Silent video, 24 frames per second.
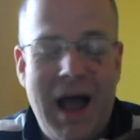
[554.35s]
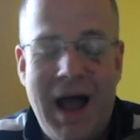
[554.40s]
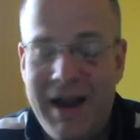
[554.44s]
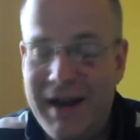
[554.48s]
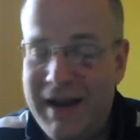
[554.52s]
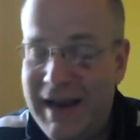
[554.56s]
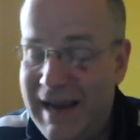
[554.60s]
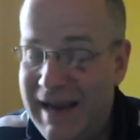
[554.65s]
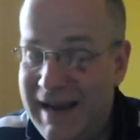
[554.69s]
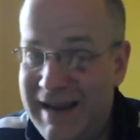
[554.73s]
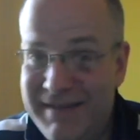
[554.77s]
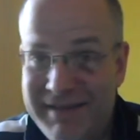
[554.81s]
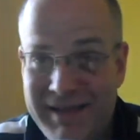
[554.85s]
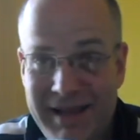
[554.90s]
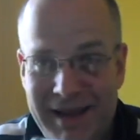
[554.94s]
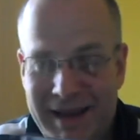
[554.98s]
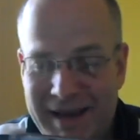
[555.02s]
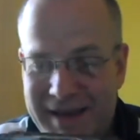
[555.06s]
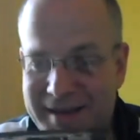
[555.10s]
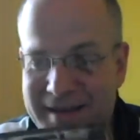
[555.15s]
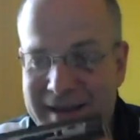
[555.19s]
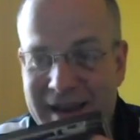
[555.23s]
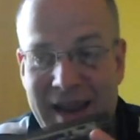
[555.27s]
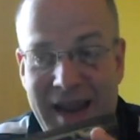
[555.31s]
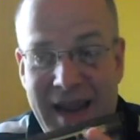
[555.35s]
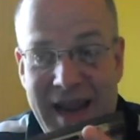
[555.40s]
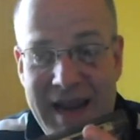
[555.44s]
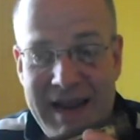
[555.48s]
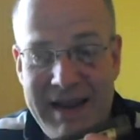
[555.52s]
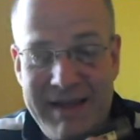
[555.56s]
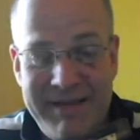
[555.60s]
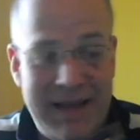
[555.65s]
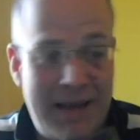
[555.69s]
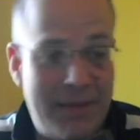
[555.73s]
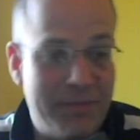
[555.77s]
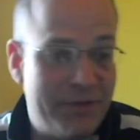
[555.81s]
and it
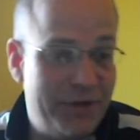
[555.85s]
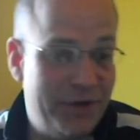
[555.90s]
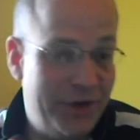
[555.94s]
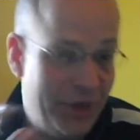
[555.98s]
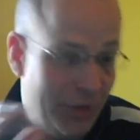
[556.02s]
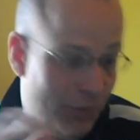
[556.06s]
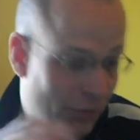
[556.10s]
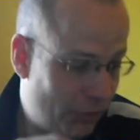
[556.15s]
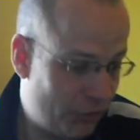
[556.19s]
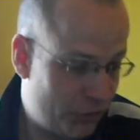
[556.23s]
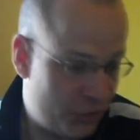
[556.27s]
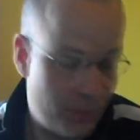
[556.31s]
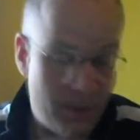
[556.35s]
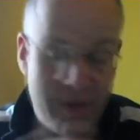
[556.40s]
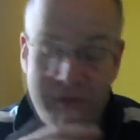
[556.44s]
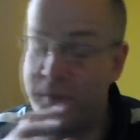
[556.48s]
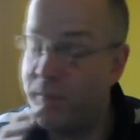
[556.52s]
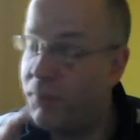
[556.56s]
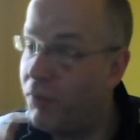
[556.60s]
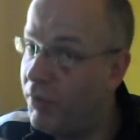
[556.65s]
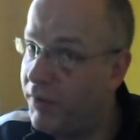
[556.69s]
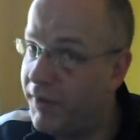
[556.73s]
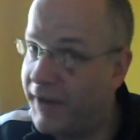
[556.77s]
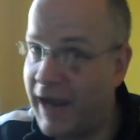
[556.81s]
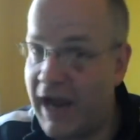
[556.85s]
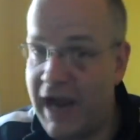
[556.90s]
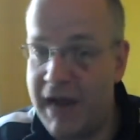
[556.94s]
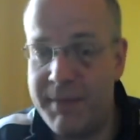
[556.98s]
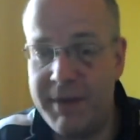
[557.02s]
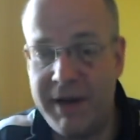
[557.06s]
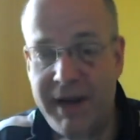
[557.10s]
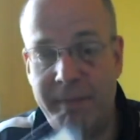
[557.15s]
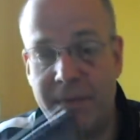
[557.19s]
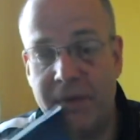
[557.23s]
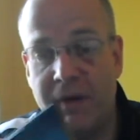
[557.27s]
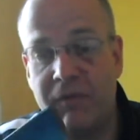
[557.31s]
is absolutely awesome. I haven't put a
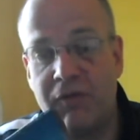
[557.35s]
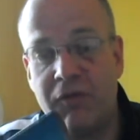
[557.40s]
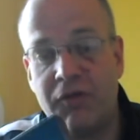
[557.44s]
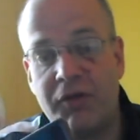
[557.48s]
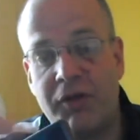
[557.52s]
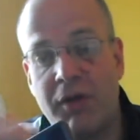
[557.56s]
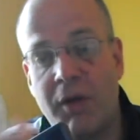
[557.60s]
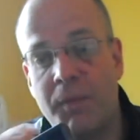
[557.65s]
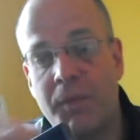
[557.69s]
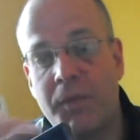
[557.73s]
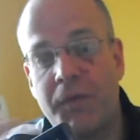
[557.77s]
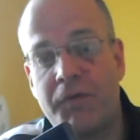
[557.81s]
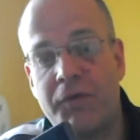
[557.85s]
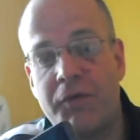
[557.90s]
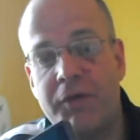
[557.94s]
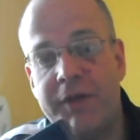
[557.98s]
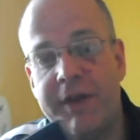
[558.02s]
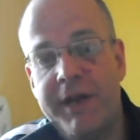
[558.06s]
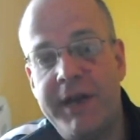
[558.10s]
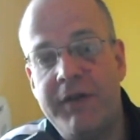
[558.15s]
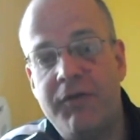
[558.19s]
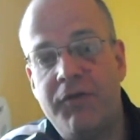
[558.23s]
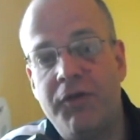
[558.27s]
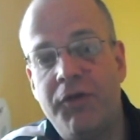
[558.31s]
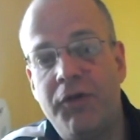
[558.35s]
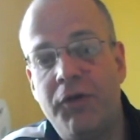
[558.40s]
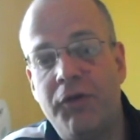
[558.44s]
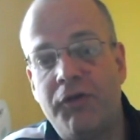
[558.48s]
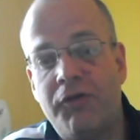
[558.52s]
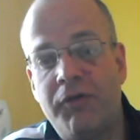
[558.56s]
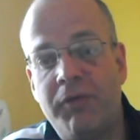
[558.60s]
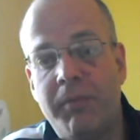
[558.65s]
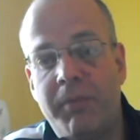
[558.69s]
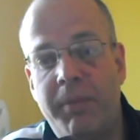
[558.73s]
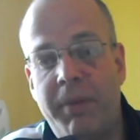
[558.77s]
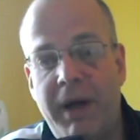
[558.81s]
game in it, but I've just gone through the
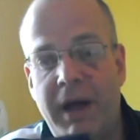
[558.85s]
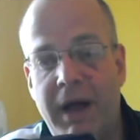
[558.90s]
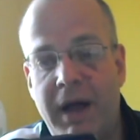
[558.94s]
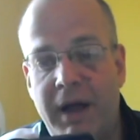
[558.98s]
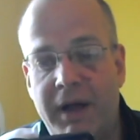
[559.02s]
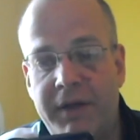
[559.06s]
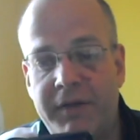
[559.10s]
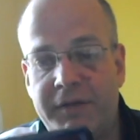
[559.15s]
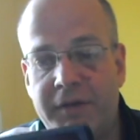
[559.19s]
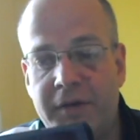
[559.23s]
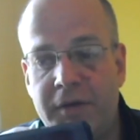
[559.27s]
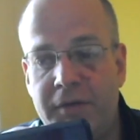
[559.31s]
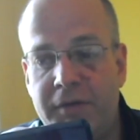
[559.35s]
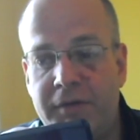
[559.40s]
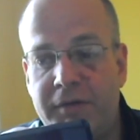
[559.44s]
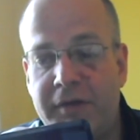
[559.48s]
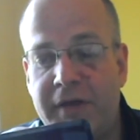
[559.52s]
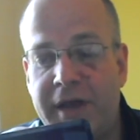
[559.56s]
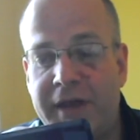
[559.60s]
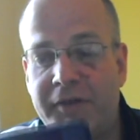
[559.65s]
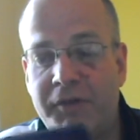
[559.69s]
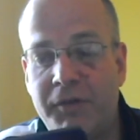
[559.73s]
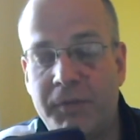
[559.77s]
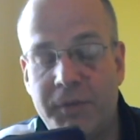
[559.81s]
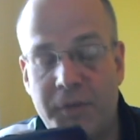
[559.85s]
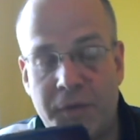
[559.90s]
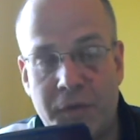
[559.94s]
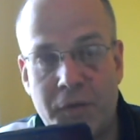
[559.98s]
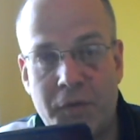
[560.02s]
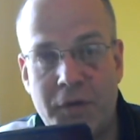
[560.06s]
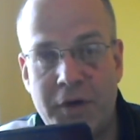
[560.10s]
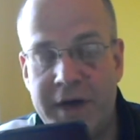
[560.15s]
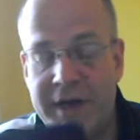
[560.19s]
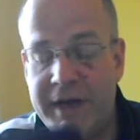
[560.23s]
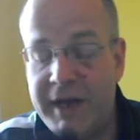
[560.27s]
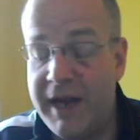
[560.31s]
introduction part to set up the
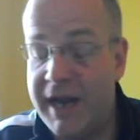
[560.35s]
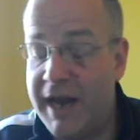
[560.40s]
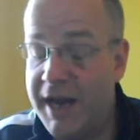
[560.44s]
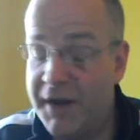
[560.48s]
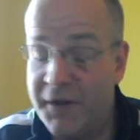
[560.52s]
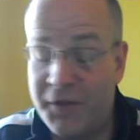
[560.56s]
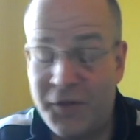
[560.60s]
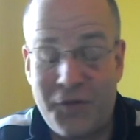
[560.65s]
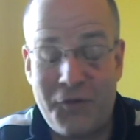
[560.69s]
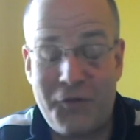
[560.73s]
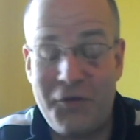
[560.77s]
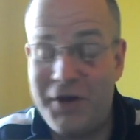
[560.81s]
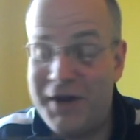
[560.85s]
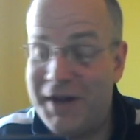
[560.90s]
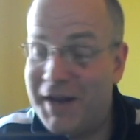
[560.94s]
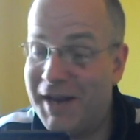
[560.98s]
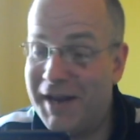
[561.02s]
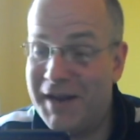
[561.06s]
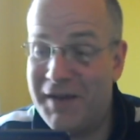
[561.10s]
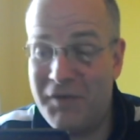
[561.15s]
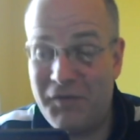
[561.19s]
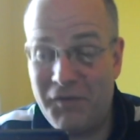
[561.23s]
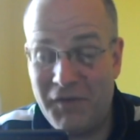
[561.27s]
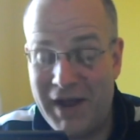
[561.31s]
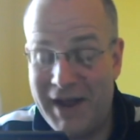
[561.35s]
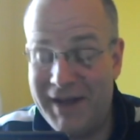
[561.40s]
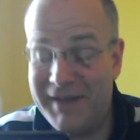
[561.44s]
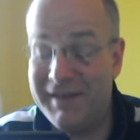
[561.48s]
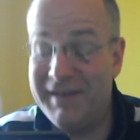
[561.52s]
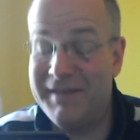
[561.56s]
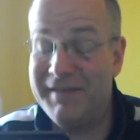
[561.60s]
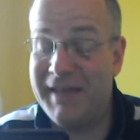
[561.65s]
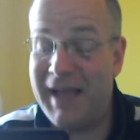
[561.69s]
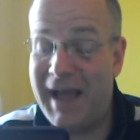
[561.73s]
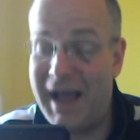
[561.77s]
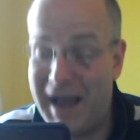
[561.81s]
3D. The 3D
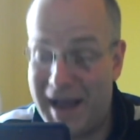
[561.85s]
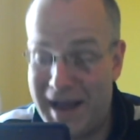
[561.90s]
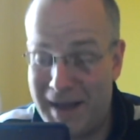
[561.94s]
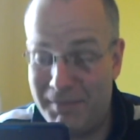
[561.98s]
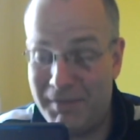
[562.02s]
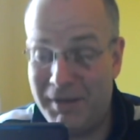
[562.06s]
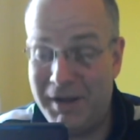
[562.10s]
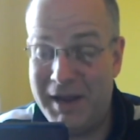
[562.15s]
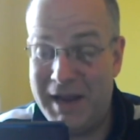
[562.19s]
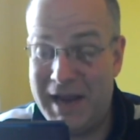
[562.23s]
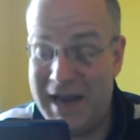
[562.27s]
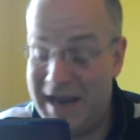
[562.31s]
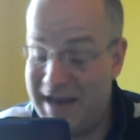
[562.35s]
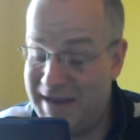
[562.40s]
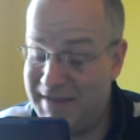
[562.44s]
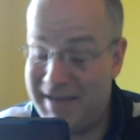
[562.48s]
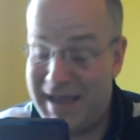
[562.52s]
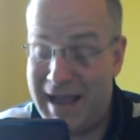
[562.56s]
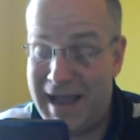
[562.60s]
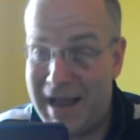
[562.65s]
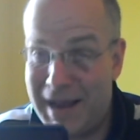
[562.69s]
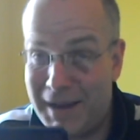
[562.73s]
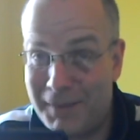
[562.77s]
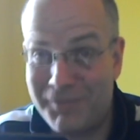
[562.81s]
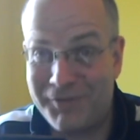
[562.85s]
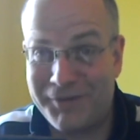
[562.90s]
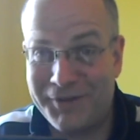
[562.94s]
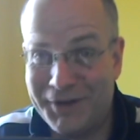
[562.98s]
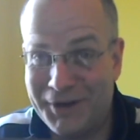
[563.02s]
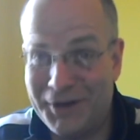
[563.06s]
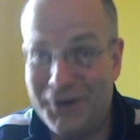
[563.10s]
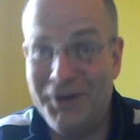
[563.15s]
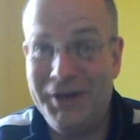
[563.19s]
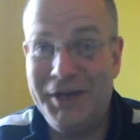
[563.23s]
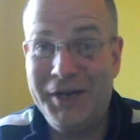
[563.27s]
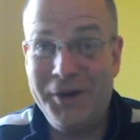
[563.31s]
effect is
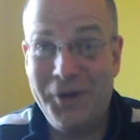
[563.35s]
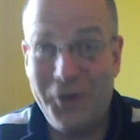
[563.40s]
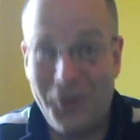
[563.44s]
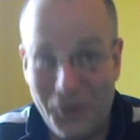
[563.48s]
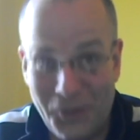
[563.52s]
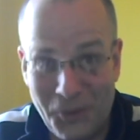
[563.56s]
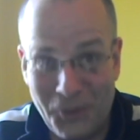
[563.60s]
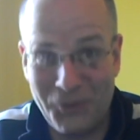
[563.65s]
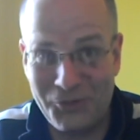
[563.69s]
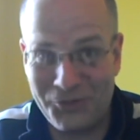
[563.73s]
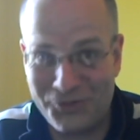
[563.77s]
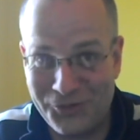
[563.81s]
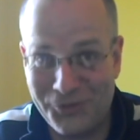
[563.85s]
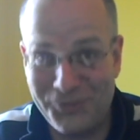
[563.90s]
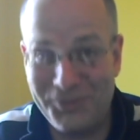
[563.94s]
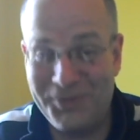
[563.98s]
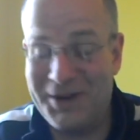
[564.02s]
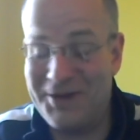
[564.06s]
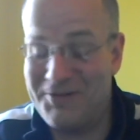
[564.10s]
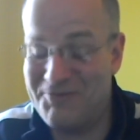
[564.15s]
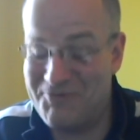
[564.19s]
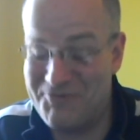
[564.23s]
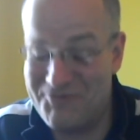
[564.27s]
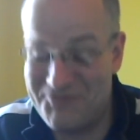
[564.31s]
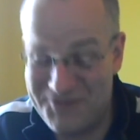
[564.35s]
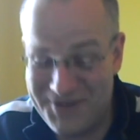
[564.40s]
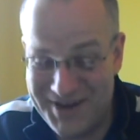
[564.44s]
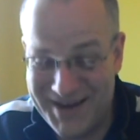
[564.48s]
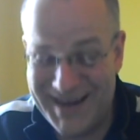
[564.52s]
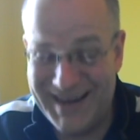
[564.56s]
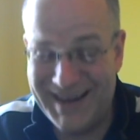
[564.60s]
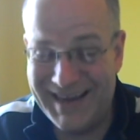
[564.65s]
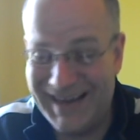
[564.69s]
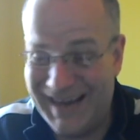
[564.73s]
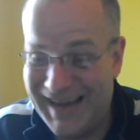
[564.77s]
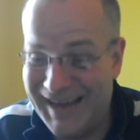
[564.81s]
absolutely awesome. It
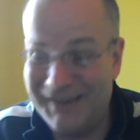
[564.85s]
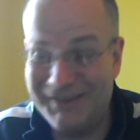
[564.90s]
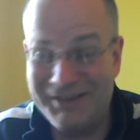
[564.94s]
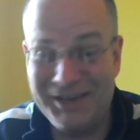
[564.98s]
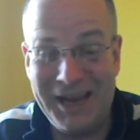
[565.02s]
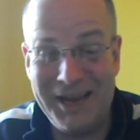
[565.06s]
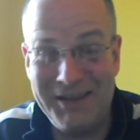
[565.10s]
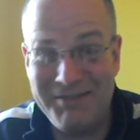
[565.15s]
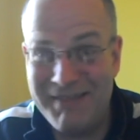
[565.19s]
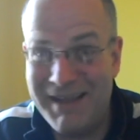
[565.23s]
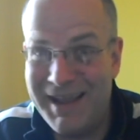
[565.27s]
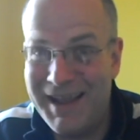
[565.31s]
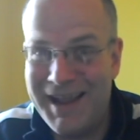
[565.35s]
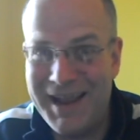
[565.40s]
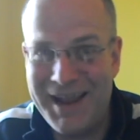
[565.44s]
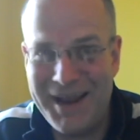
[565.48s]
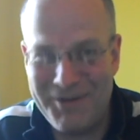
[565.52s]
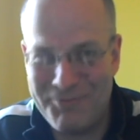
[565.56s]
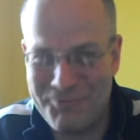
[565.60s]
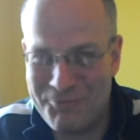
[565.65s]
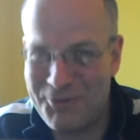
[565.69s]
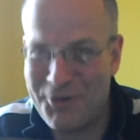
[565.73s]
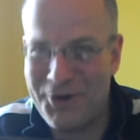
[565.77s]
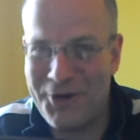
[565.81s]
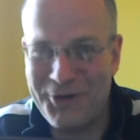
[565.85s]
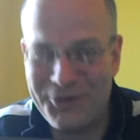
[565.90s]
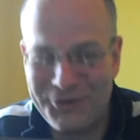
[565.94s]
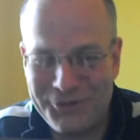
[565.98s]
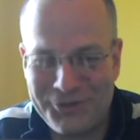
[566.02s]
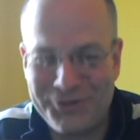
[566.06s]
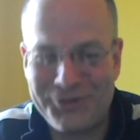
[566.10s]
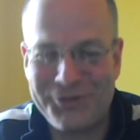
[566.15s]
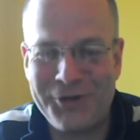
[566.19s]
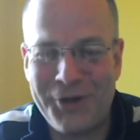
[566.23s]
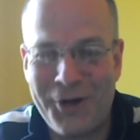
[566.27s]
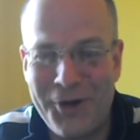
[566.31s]
really it
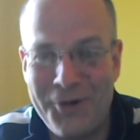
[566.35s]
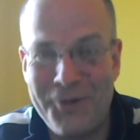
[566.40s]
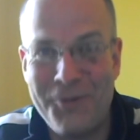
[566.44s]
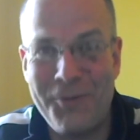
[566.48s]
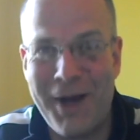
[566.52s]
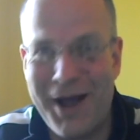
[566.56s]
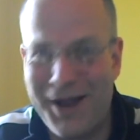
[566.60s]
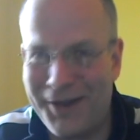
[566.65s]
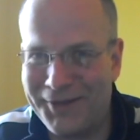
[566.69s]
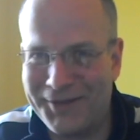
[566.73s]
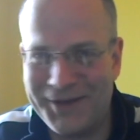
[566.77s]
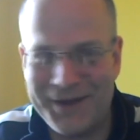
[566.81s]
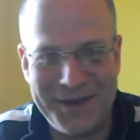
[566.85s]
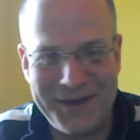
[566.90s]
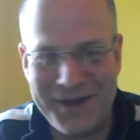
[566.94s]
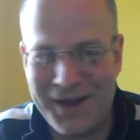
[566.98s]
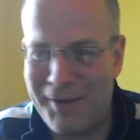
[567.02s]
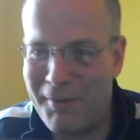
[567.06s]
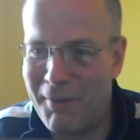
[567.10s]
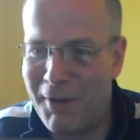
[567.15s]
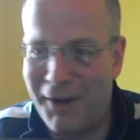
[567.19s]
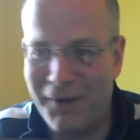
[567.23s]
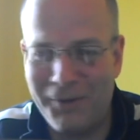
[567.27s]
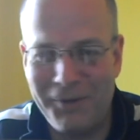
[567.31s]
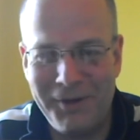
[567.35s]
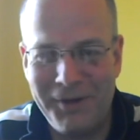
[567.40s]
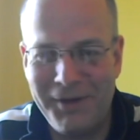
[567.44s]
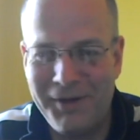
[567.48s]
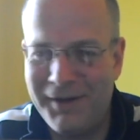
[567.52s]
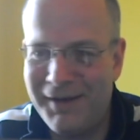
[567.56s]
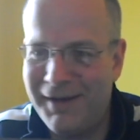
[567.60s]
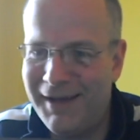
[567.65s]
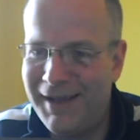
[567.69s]
works so well on the demo.